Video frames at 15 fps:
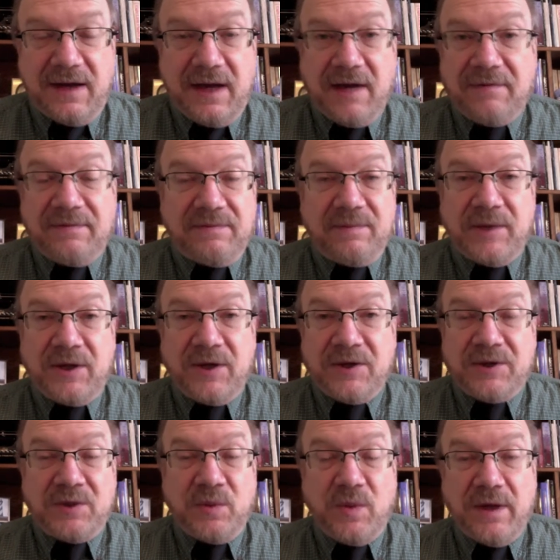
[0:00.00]
F
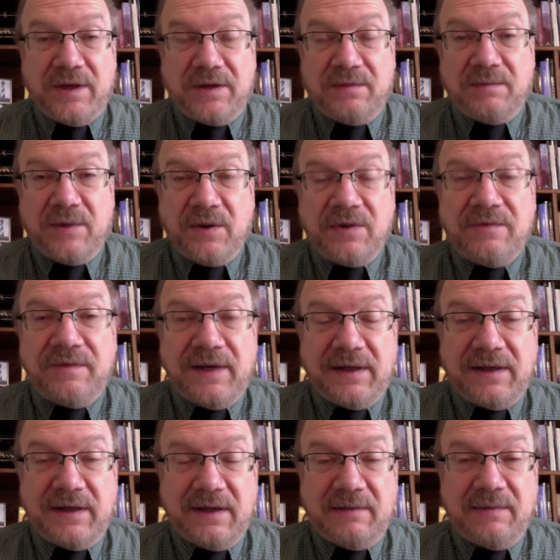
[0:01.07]
because you want to
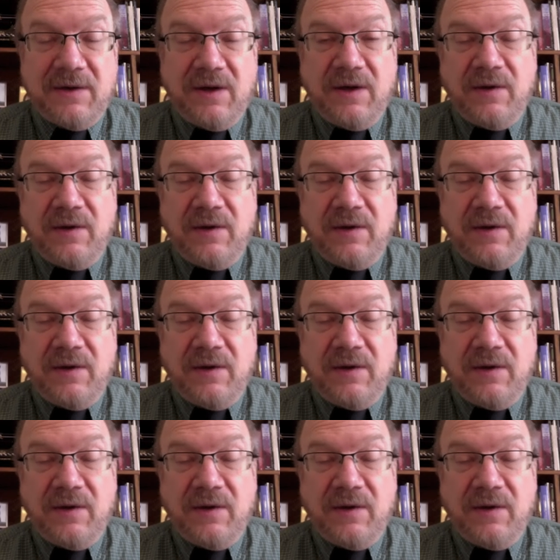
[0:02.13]
motivate them,